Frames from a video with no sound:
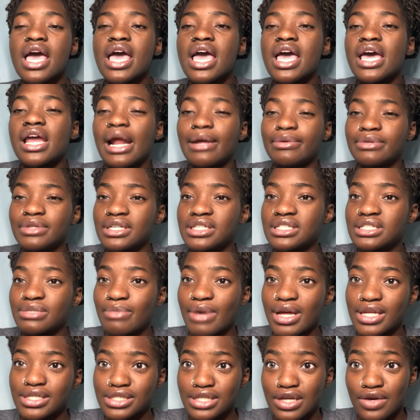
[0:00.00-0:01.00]
And I'm thinking to
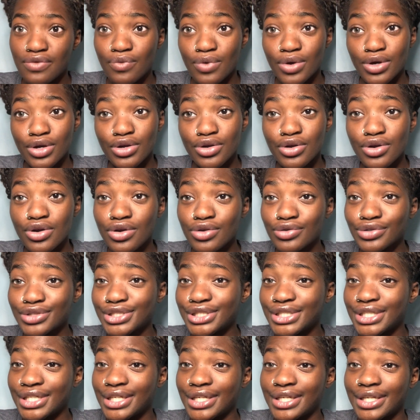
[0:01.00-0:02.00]
myself, well, girl,
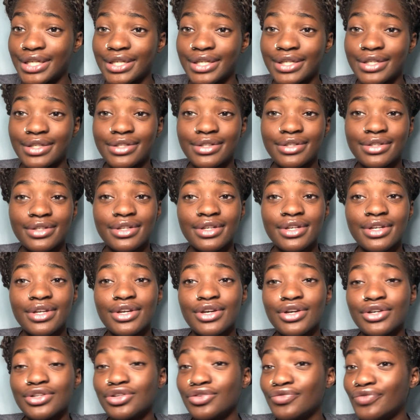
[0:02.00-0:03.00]
shit,
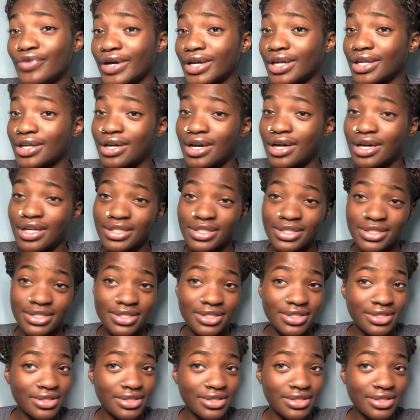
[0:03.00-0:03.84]
you fucking honest.